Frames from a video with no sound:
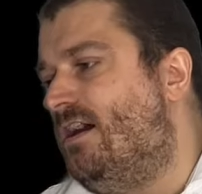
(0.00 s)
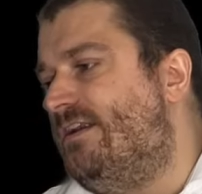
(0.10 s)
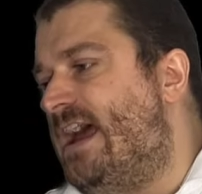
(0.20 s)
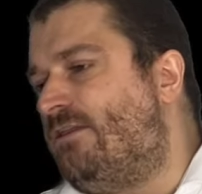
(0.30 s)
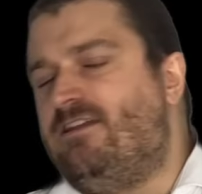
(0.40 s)

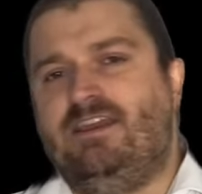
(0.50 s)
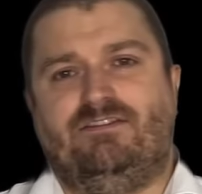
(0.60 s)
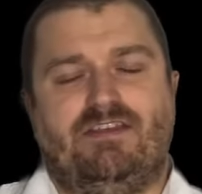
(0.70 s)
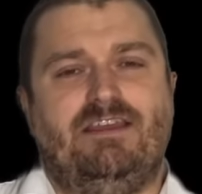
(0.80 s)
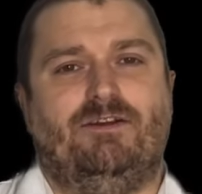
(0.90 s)
Now the thing is,
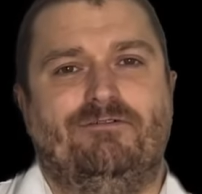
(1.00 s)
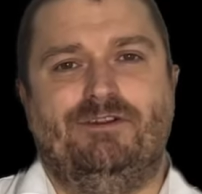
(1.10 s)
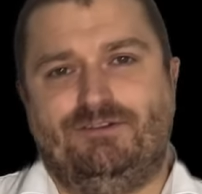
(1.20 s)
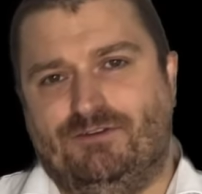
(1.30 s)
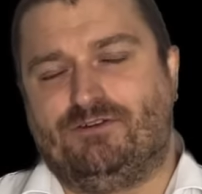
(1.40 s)
the
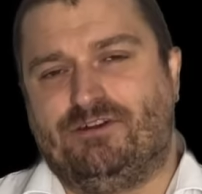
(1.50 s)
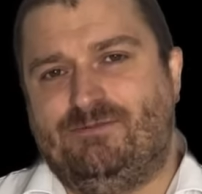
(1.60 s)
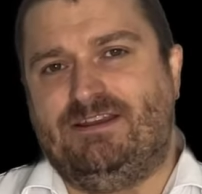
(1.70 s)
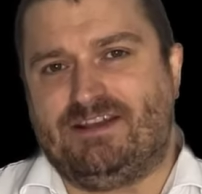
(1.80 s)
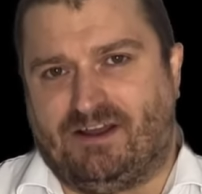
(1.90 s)
convolution's already
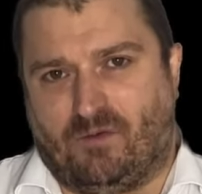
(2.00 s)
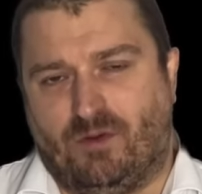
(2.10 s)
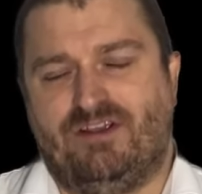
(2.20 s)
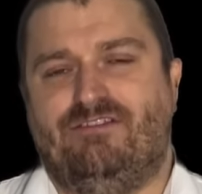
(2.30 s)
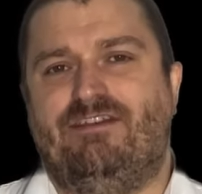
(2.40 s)
been done.
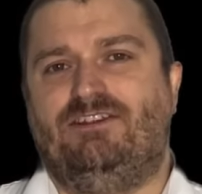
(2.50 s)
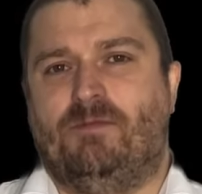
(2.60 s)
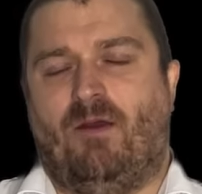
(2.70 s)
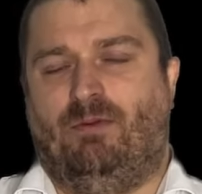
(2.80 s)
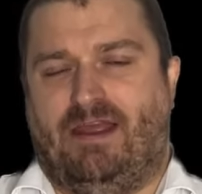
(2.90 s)
We're in the feature
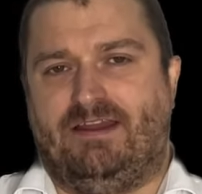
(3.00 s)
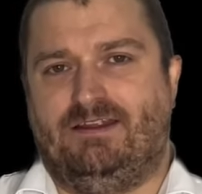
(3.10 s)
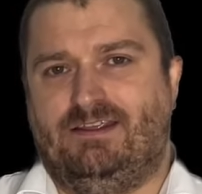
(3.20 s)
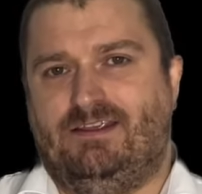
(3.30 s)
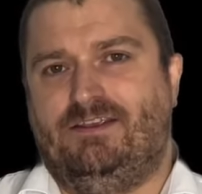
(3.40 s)
map plane.
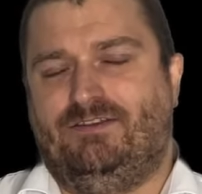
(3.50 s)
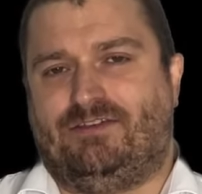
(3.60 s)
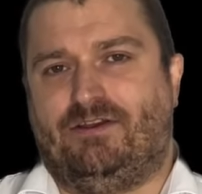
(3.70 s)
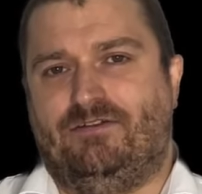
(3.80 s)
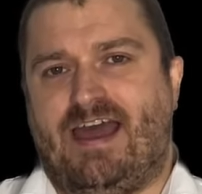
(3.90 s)

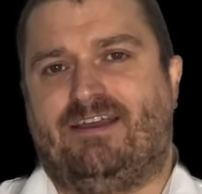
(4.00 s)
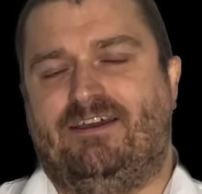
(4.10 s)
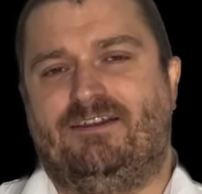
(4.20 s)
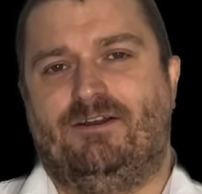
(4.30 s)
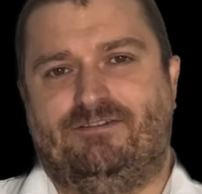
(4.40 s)
So that
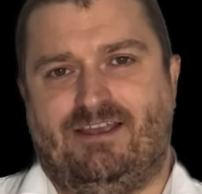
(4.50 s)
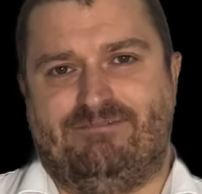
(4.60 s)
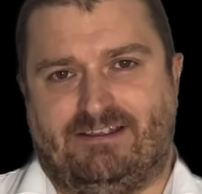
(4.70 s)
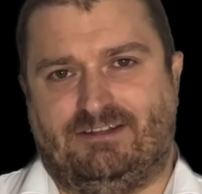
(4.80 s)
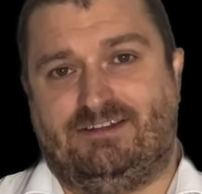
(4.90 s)
kernel offset
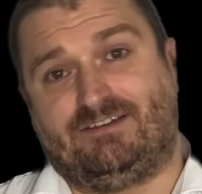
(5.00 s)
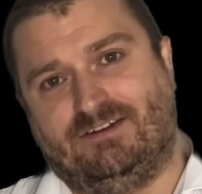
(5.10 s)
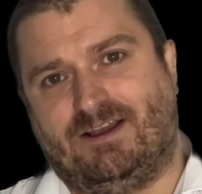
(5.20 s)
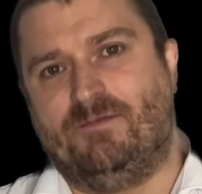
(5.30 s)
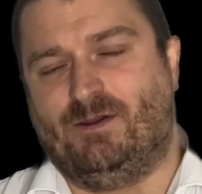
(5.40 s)
vector doesn't
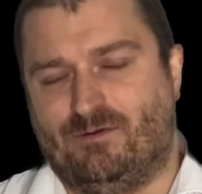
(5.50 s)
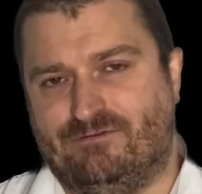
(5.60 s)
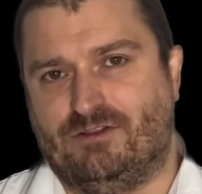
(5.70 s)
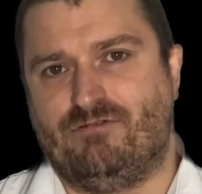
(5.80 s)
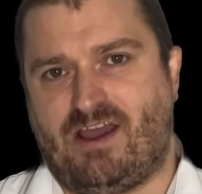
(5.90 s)
come along
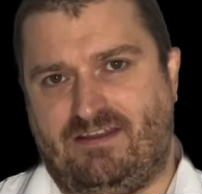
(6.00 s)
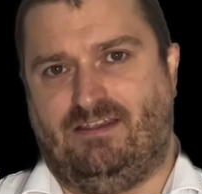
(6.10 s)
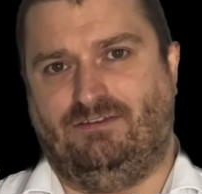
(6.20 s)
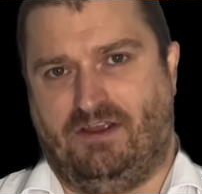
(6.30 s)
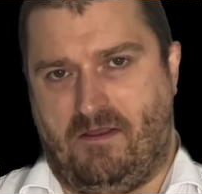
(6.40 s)
for the ride
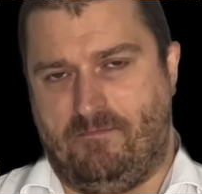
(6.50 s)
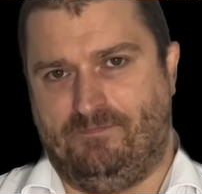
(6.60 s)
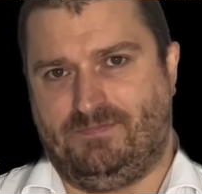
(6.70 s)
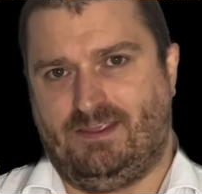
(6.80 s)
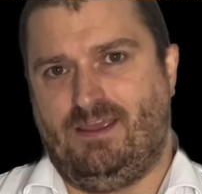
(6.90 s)
this time.
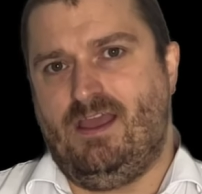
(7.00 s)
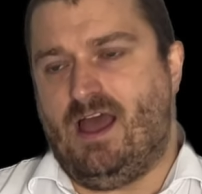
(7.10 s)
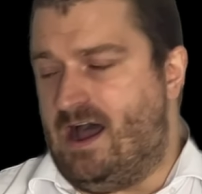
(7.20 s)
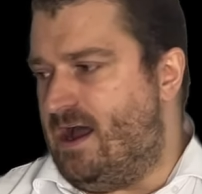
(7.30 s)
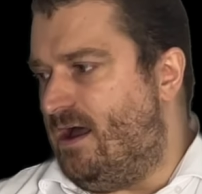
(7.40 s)

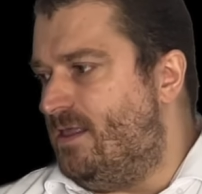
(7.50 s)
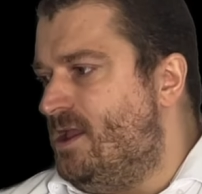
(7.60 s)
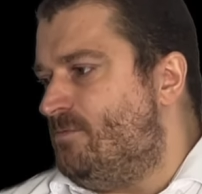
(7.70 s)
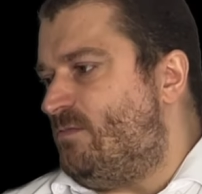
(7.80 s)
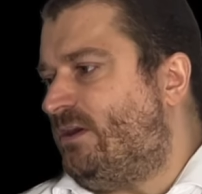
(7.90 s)

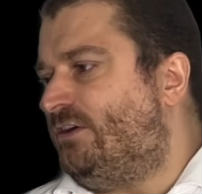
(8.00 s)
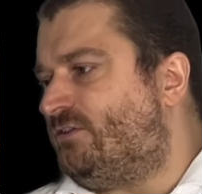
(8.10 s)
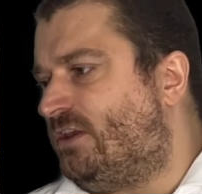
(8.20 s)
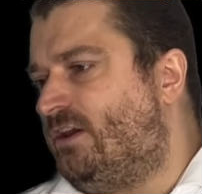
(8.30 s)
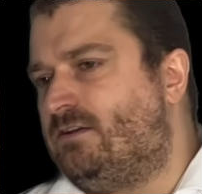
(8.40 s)
But because
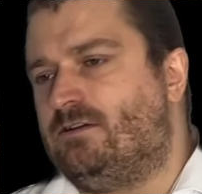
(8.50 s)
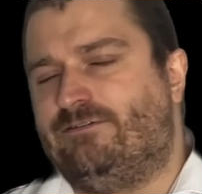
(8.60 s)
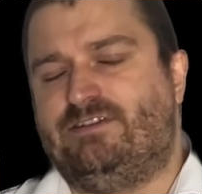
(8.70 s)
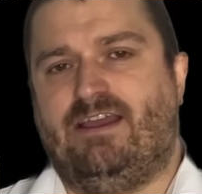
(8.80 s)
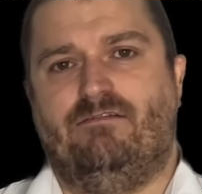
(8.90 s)
the kernel
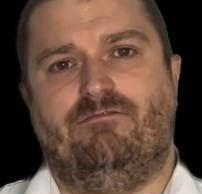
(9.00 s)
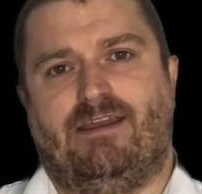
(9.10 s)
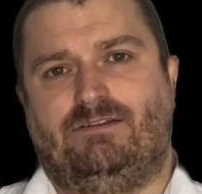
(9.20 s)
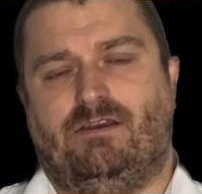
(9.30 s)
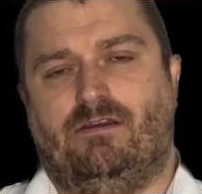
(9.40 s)
offset
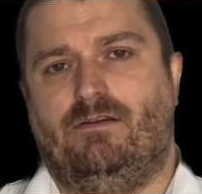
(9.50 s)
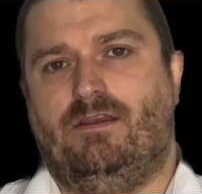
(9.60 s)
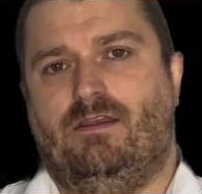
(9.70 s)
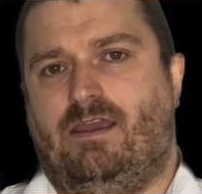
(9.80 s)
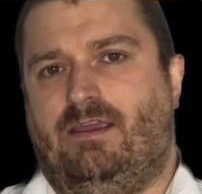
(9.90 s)
vector
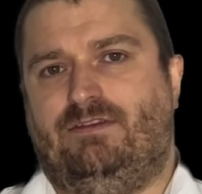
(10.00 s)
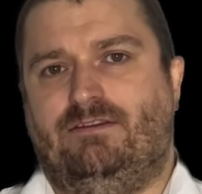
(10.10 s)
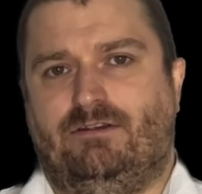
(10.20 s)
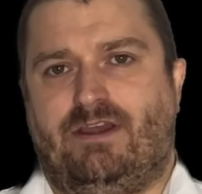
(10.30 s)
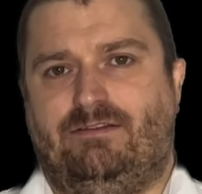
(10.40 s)
is
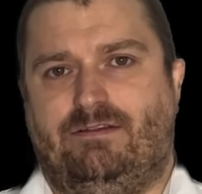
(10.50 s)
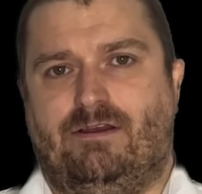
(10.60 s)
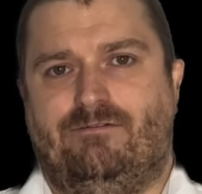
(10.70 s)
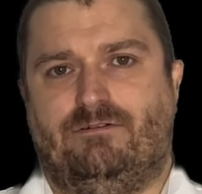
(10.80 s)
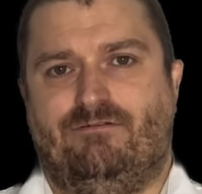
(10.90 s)
integrated
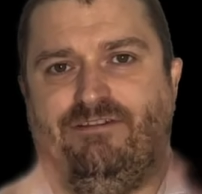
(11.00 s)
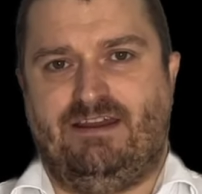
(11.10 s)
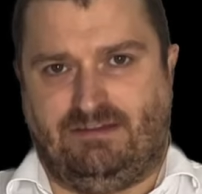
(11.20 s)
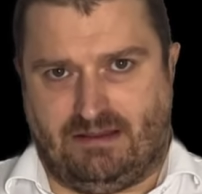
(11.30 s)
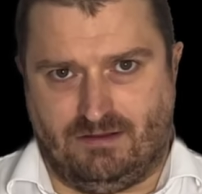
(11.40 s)
over
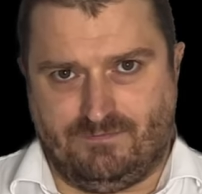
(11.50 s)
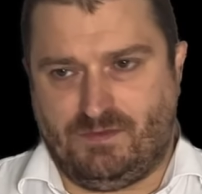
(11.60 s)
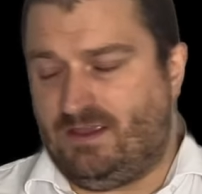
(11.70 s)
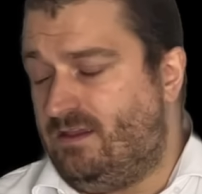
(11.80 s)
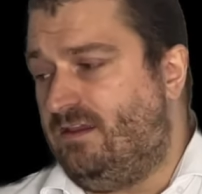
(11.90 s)
infinity,
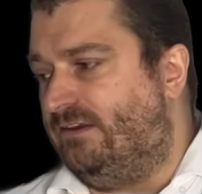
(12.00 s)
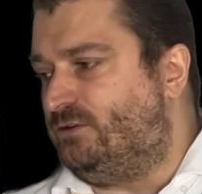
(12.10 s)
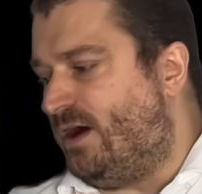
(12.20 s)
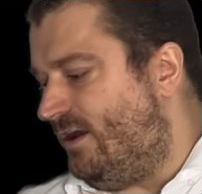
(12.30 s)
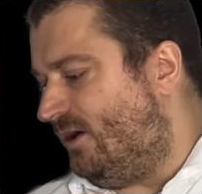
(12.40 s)
it's
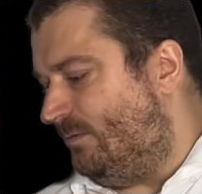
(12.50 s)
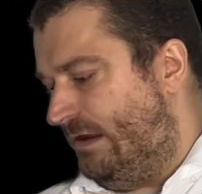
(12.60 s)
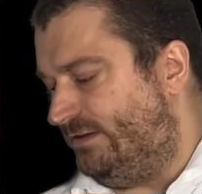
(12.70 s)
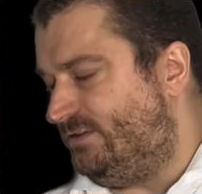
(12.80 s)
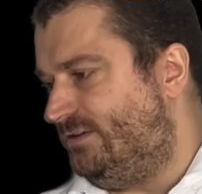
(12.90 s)
quite
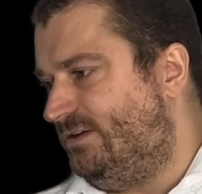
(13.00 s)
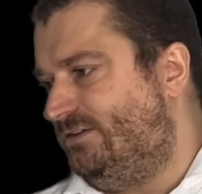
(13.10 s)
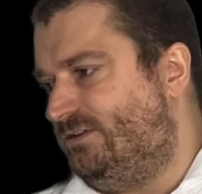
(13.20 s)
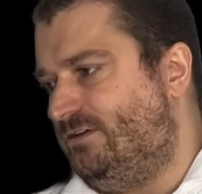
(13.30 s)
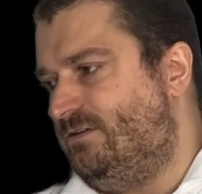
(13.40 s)
harmless
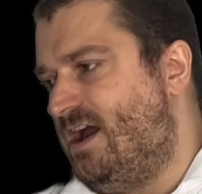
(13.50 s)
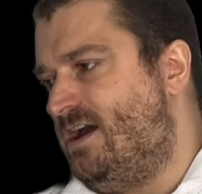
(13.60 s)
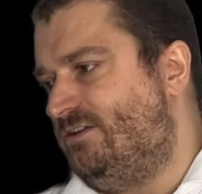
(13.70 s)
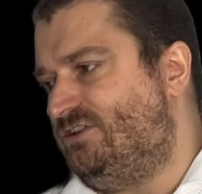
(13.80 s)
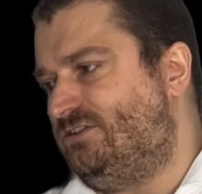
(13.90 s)
to
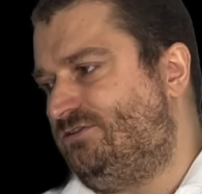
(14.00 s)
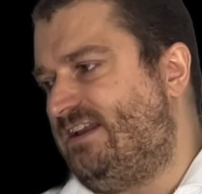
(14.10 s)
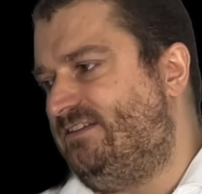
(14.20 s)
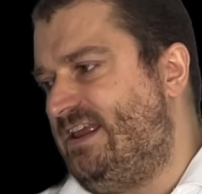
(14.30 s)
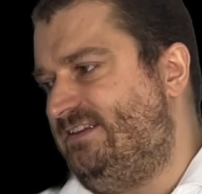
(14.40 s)
just
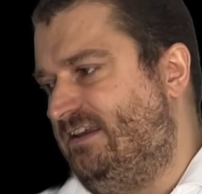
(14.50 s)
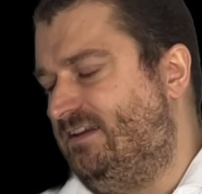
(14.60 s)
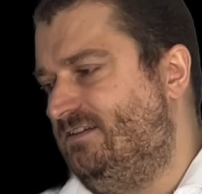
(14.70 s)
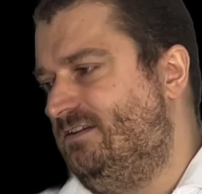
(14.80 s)
translate it